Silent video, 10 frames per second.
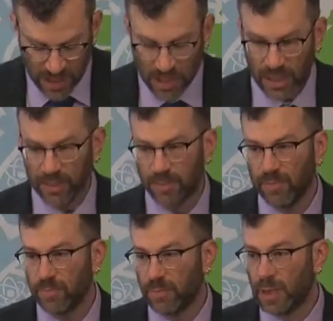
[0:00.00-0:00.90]
And
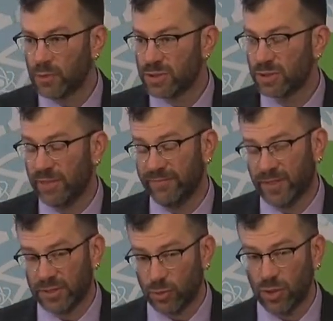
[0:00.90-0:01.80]
most, in
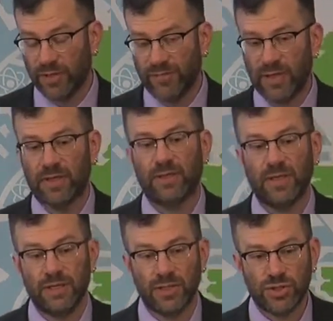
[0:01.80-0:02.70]
fact, all of our
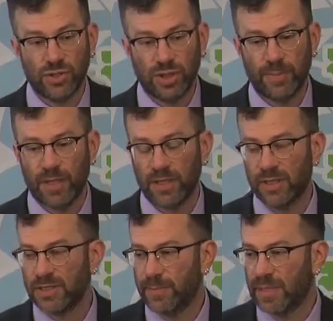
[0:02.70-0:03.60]
industrial
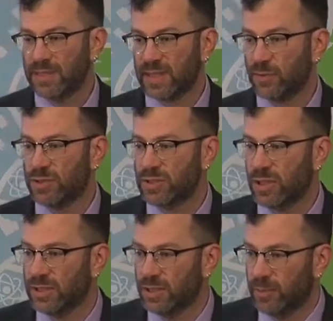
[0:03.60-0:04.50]
partners are based
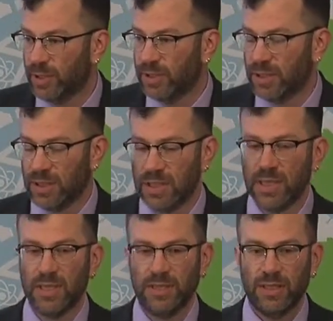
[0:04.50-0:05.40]
outside Dublin.
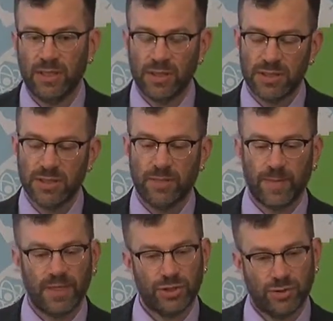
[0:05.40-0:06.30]
They're not in the
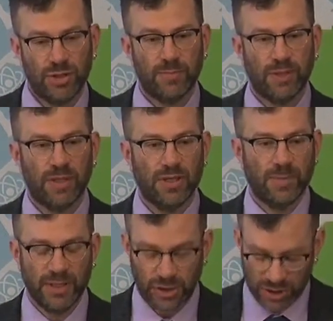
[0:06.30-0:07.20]
major urban
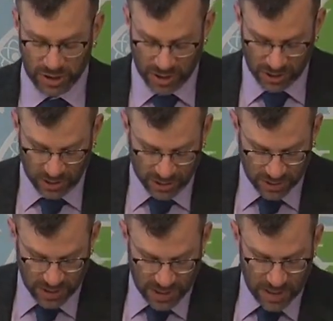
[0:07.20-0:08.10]
conurbation in Ireland.
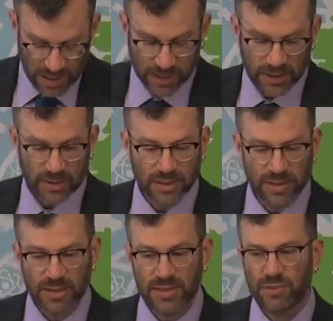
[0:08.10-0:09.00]
And
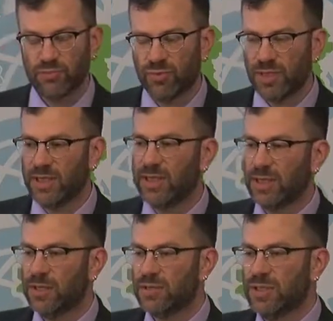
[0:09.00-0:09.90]
this is really
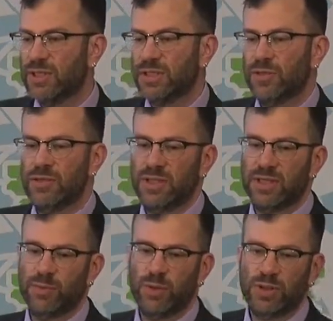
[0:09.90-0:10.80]
closely
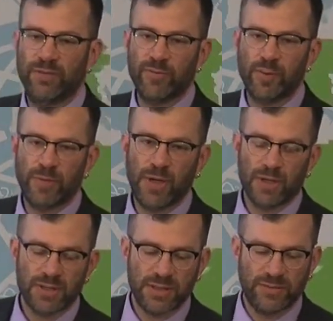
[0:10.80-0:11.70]
associated with government
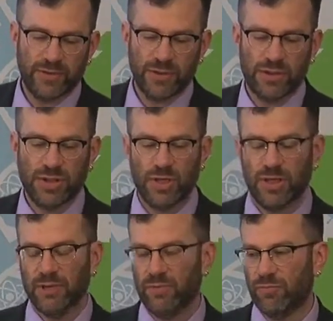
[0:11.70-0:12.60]
policies to
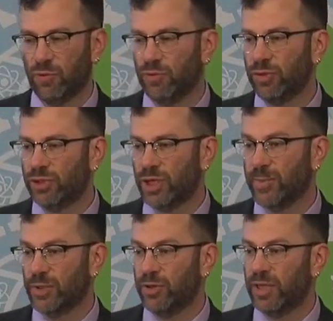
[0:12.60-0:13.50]
target rural
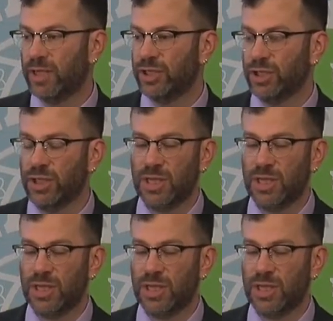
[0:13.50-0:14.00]
job creation.